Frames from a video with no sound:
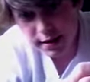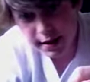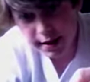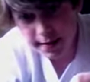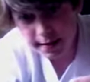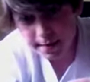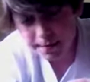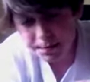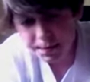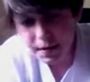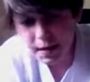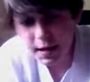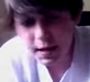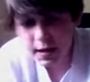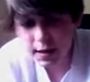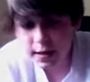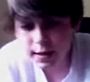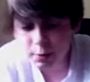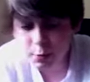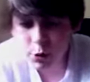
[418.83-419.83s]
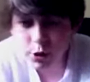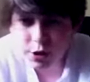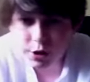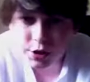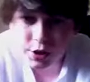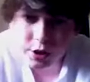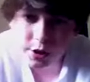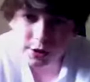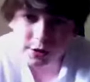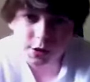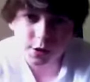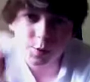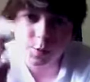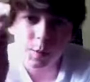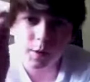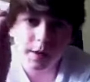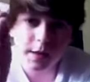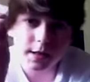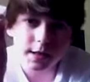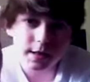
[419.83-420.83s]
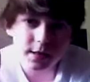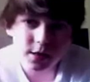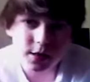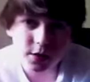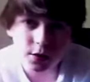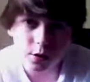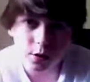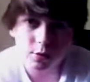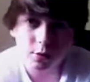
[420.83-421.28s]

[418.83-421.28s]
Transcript: there. Then what you do is you put it into your